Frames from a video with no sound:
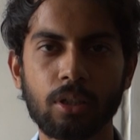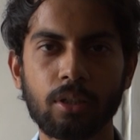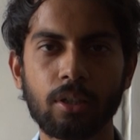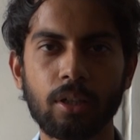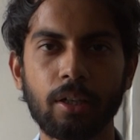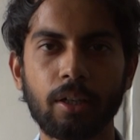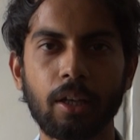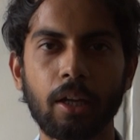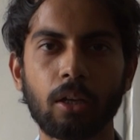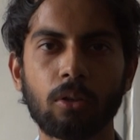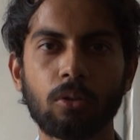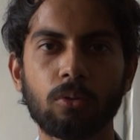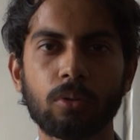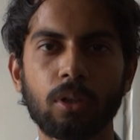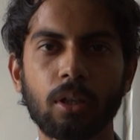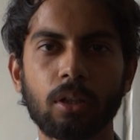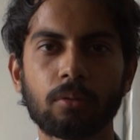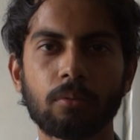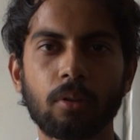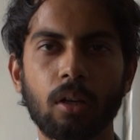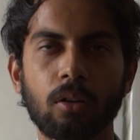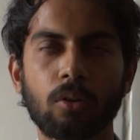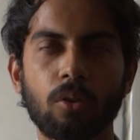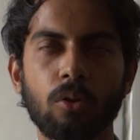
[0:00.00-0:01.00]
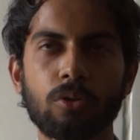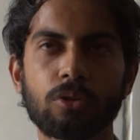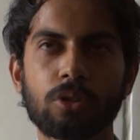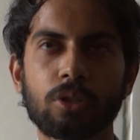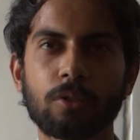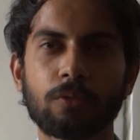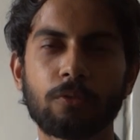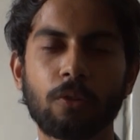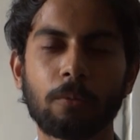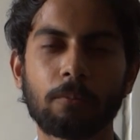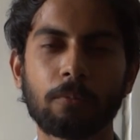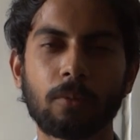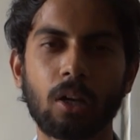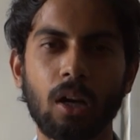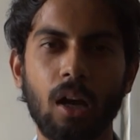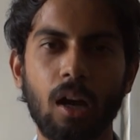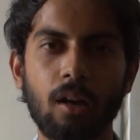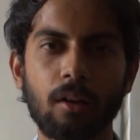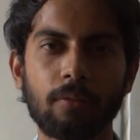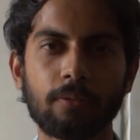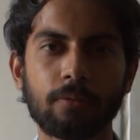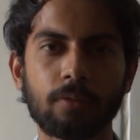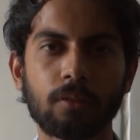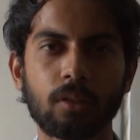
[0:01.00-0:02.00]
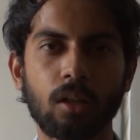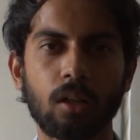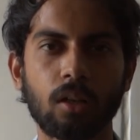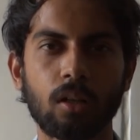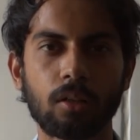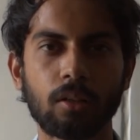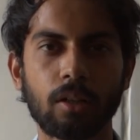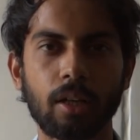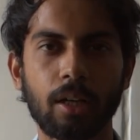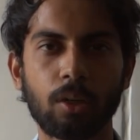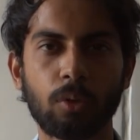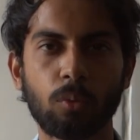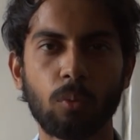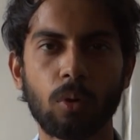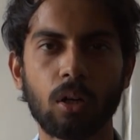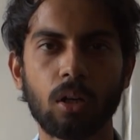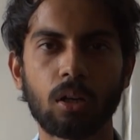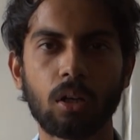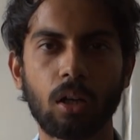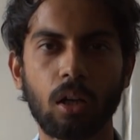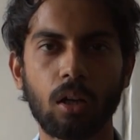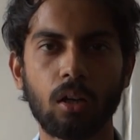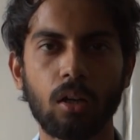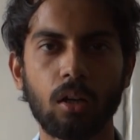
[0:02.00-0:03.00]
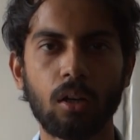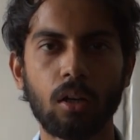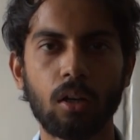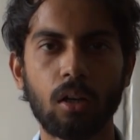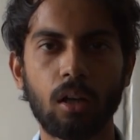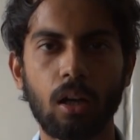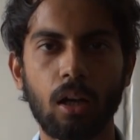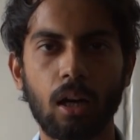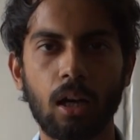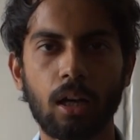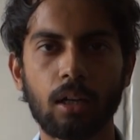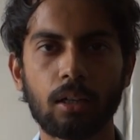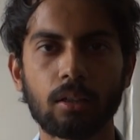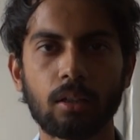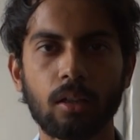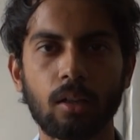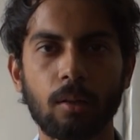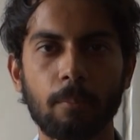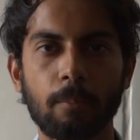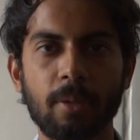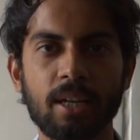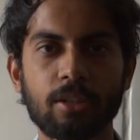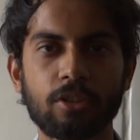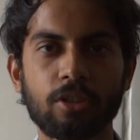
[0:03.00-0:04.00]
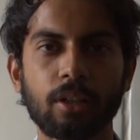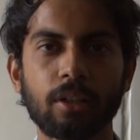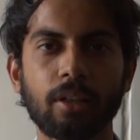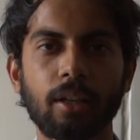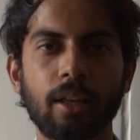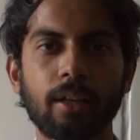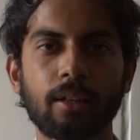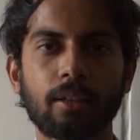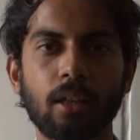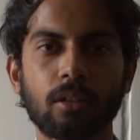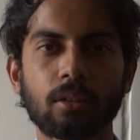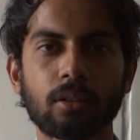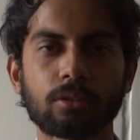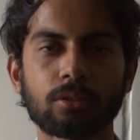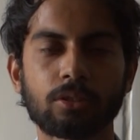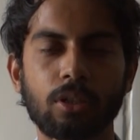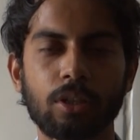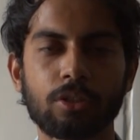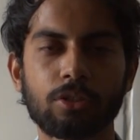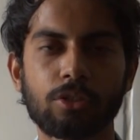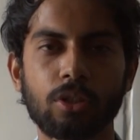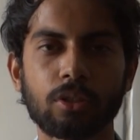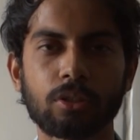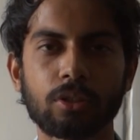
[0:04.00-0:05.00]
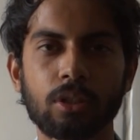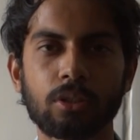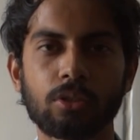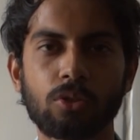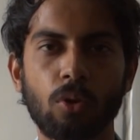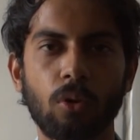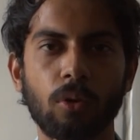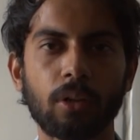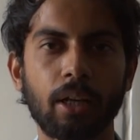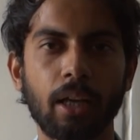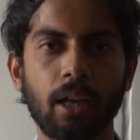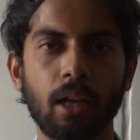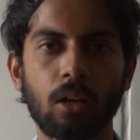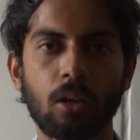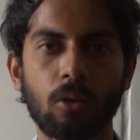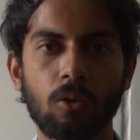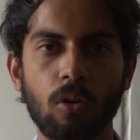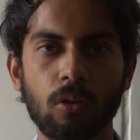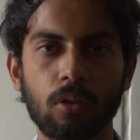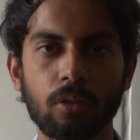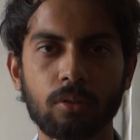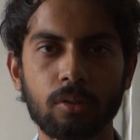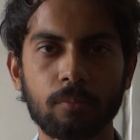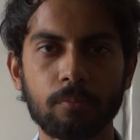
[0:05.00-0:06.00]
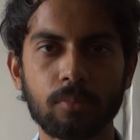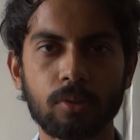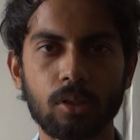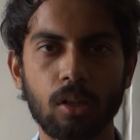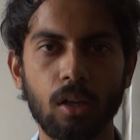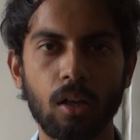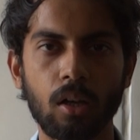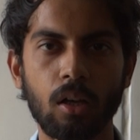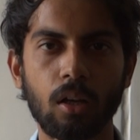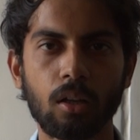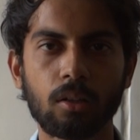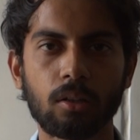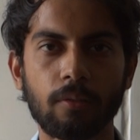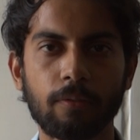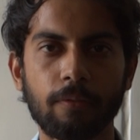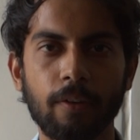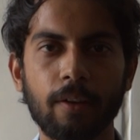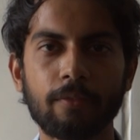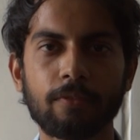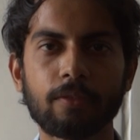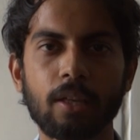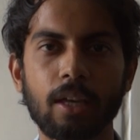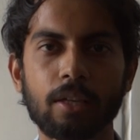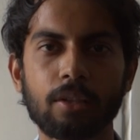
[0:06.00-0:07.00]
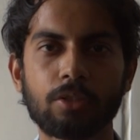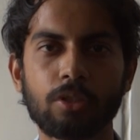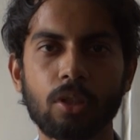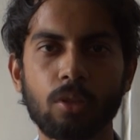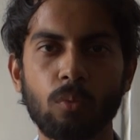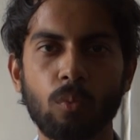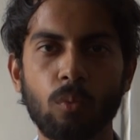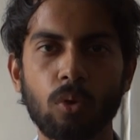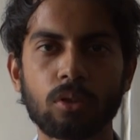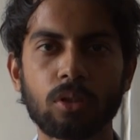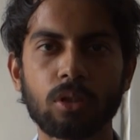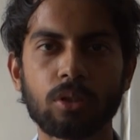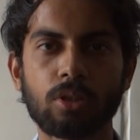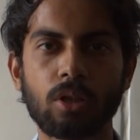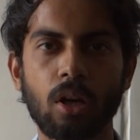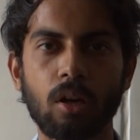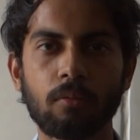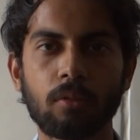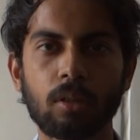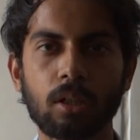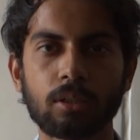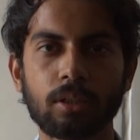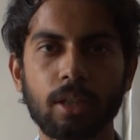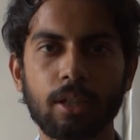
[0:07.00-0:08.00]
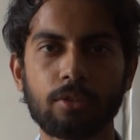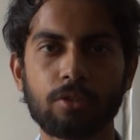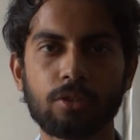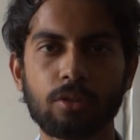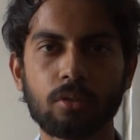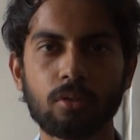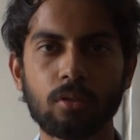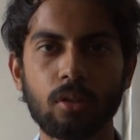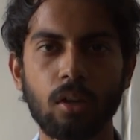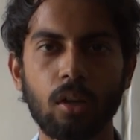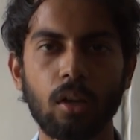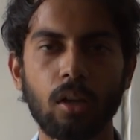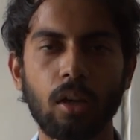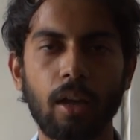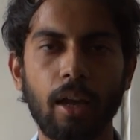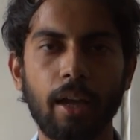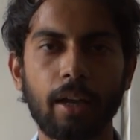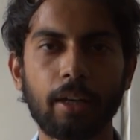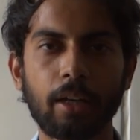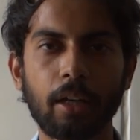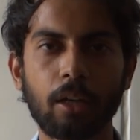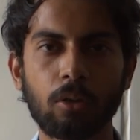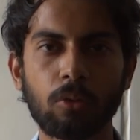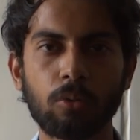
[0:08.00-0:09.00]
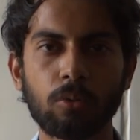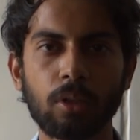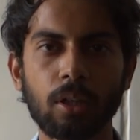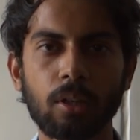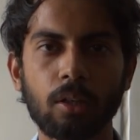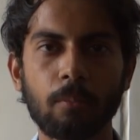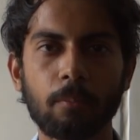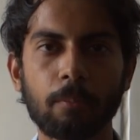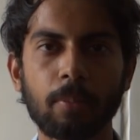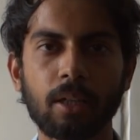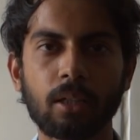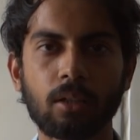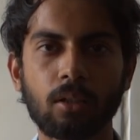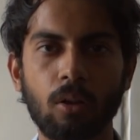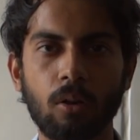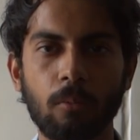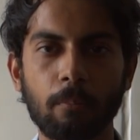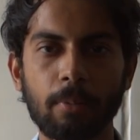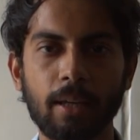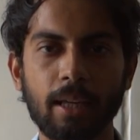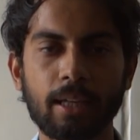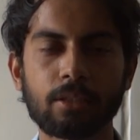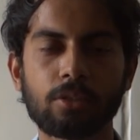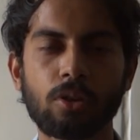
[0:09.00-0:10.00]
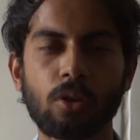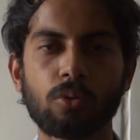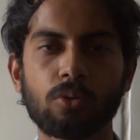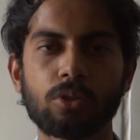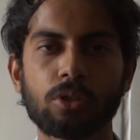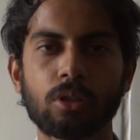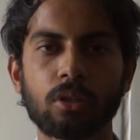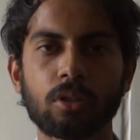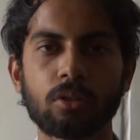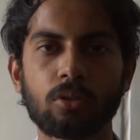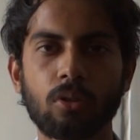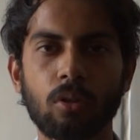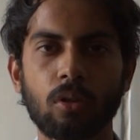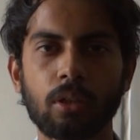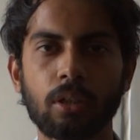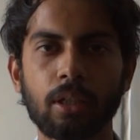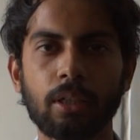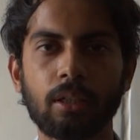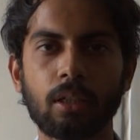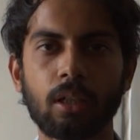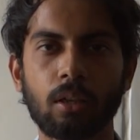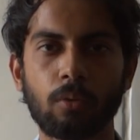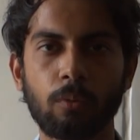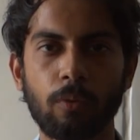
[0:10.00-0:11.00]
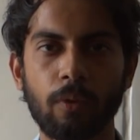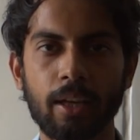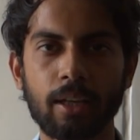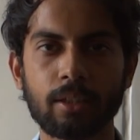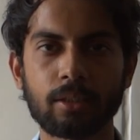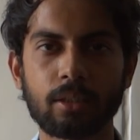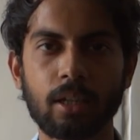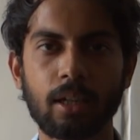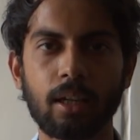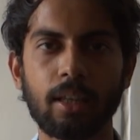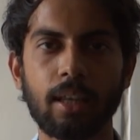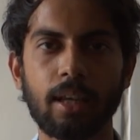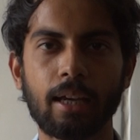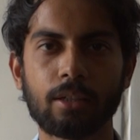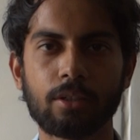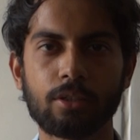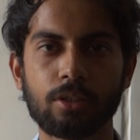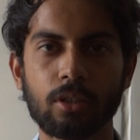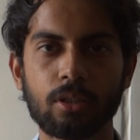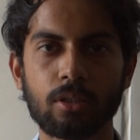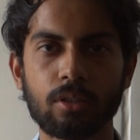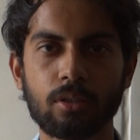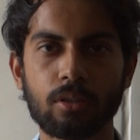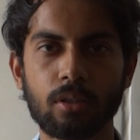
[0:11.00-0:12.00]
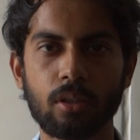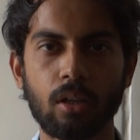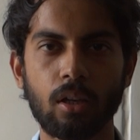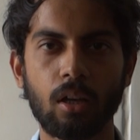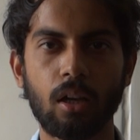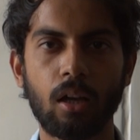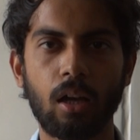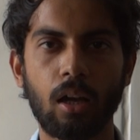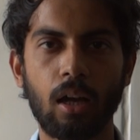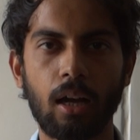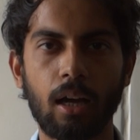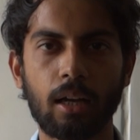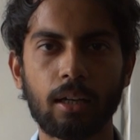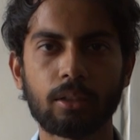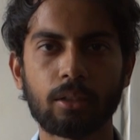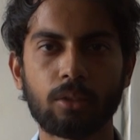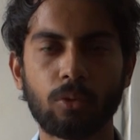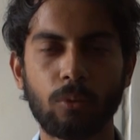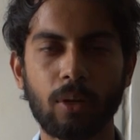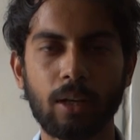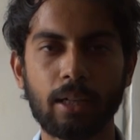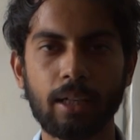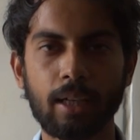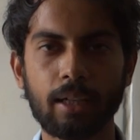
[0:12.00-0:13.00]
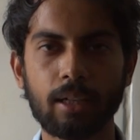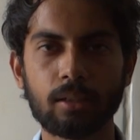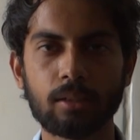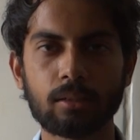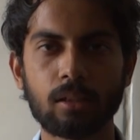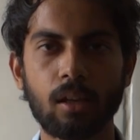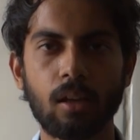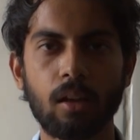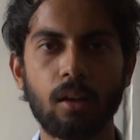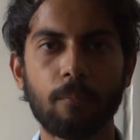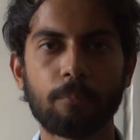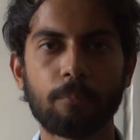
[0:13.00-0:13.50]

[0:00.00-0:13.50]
in it included questions from graph, network and basic data structures and sorting algorithms. The fifth section was a Java section. It included a bit complex questions on interface, collections and threadings.